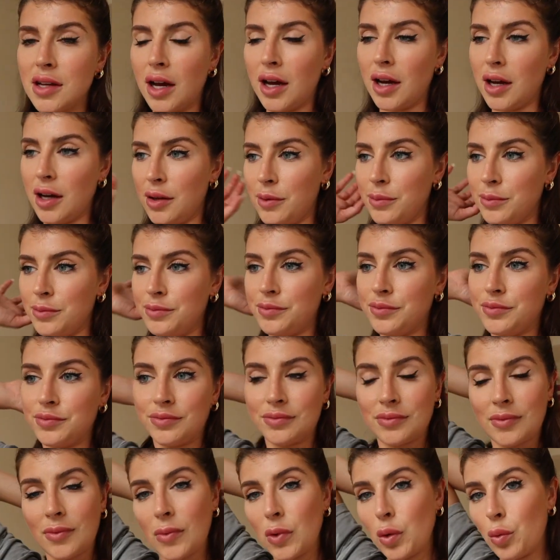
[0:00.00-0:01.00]
Um,
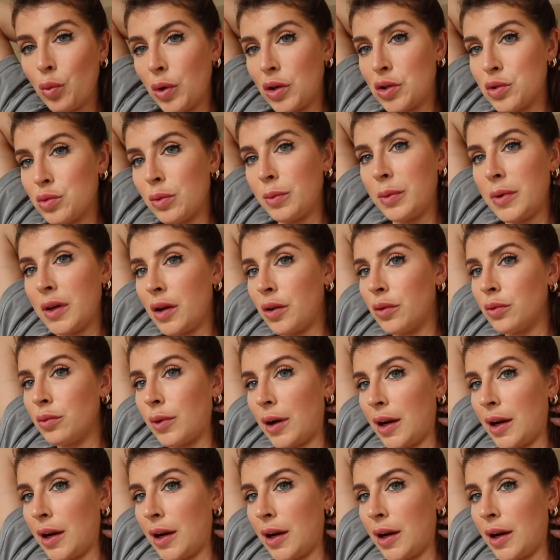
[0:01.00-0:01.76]
which will be out